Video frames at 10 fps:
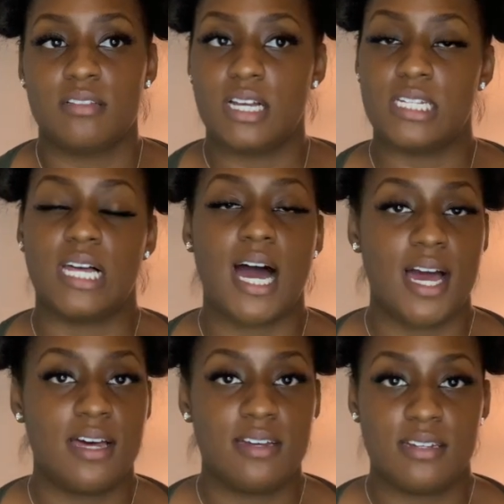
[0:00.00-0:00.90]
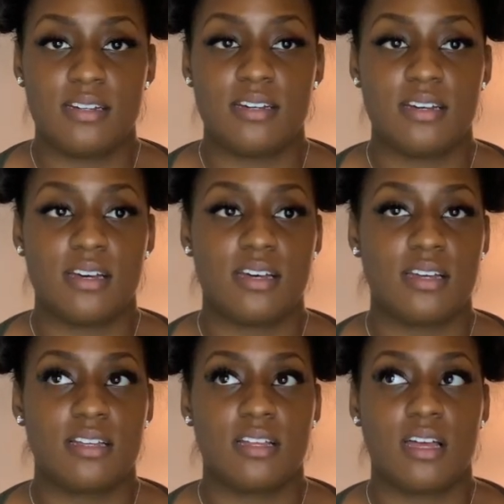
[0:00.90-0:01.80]
a lot
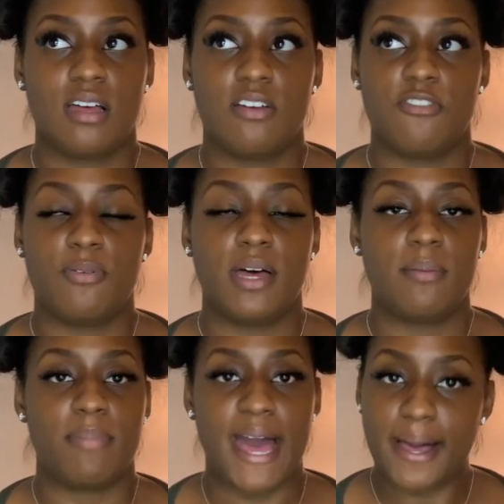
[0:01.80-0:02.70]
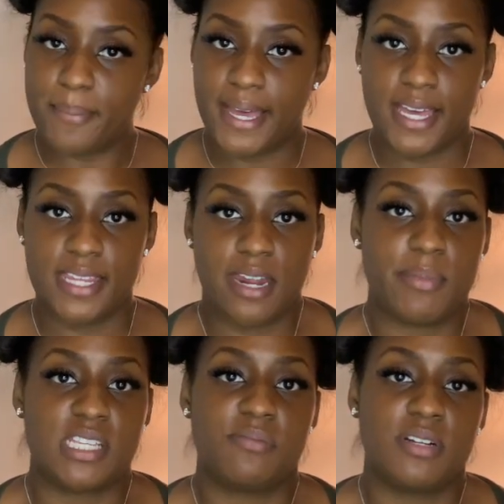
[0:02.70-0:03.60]
of back pain that I'm
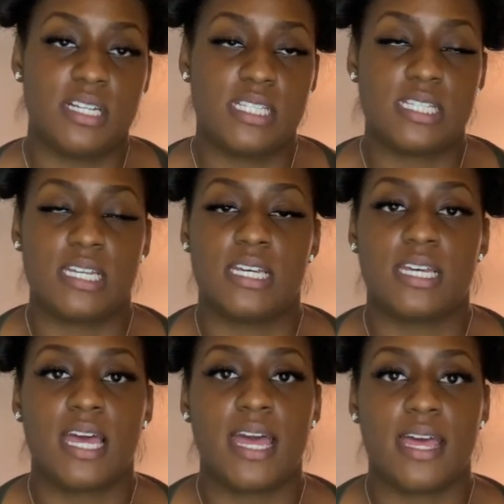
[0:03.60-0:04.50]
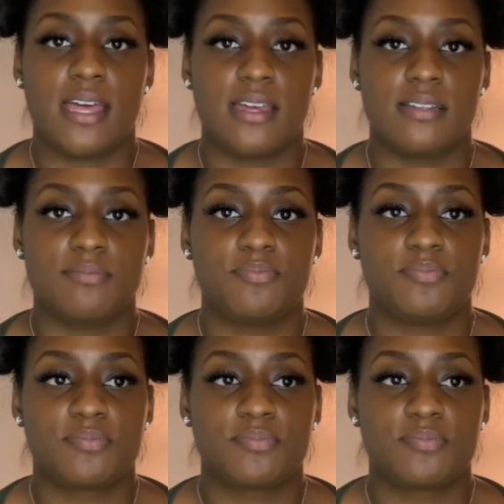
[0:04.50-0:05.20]
experiencing, and